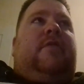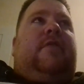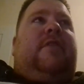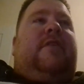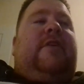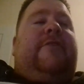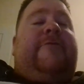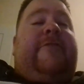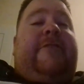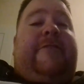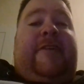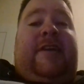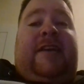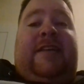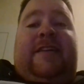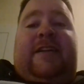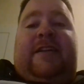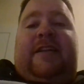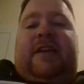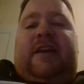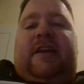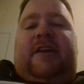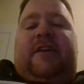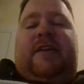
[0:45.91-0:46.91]

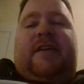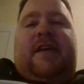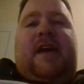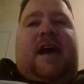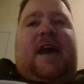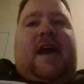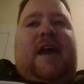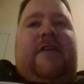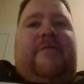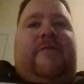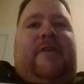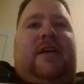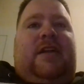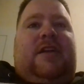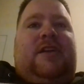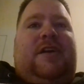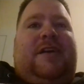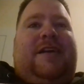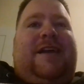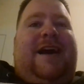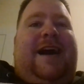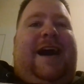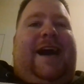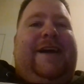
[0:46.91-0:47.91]
in the UK, which I
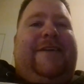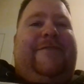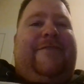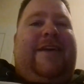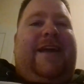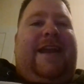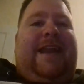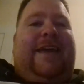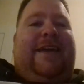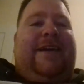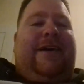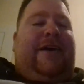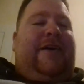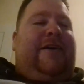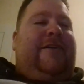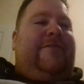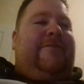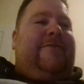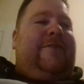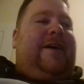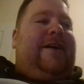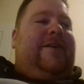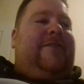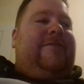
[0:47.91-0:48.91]
can't really go as
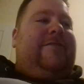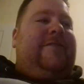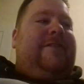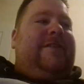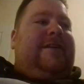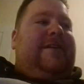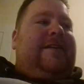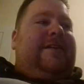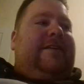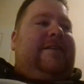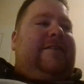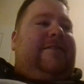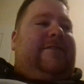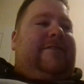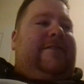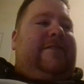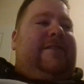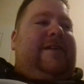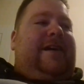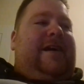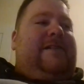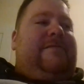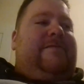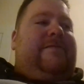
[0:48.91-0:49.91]
well. I
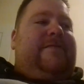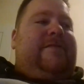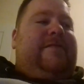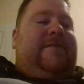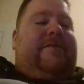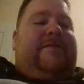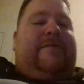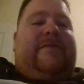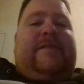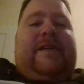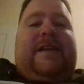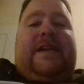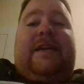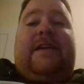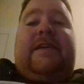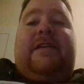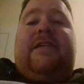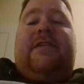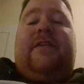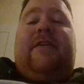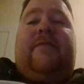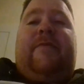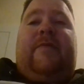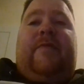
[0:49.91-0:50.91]
couldn't have avoided it
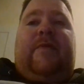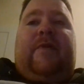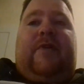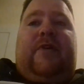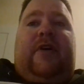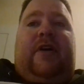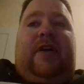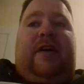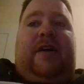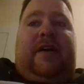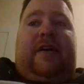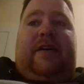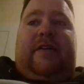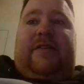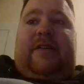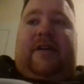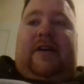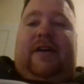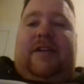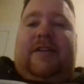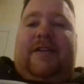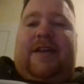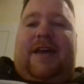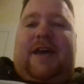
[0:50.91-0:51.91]
because I've got a
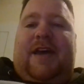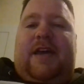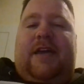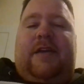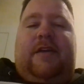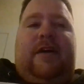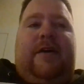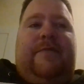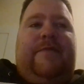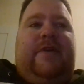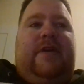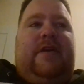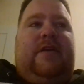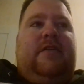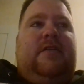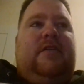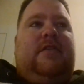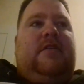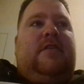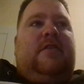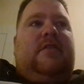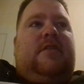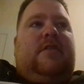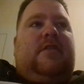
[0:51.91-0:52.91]
holiday coming
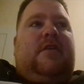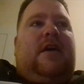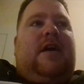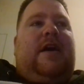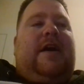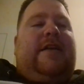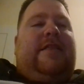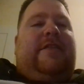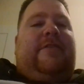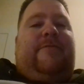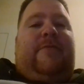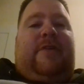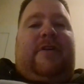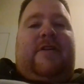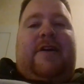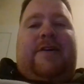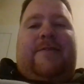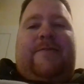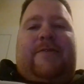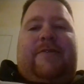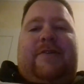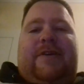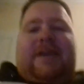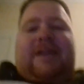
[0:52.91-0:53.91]
tomorrow
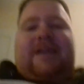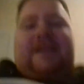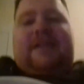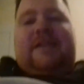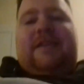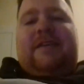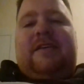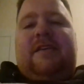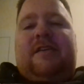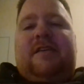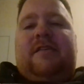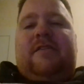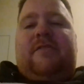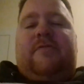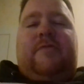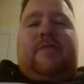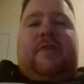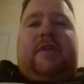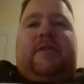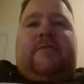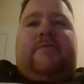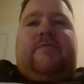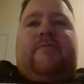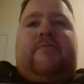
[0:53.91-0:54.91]
morning.
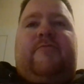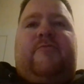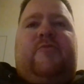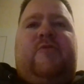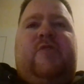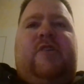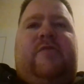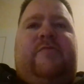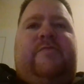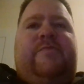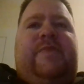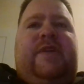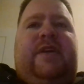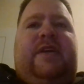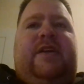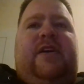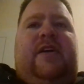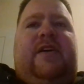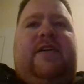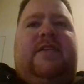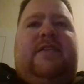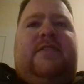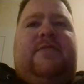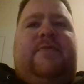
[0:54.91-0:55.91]
I'll be
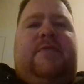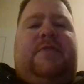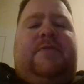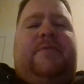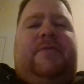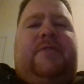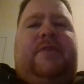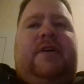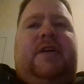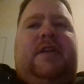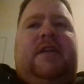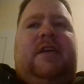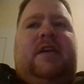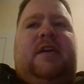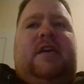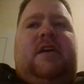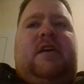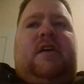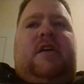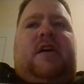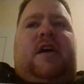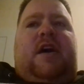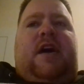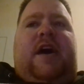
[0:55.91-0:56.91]
going tomorrow morning.
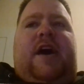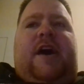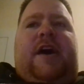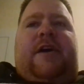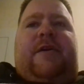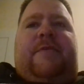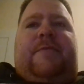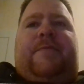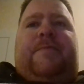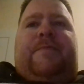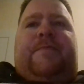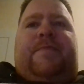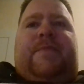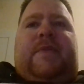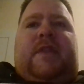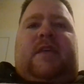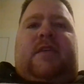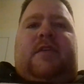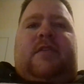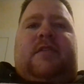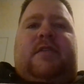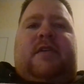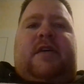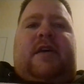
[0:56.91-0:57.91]

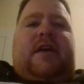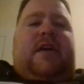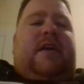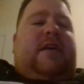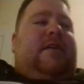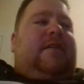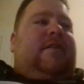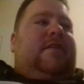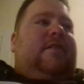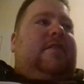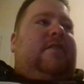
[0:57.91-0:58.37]
So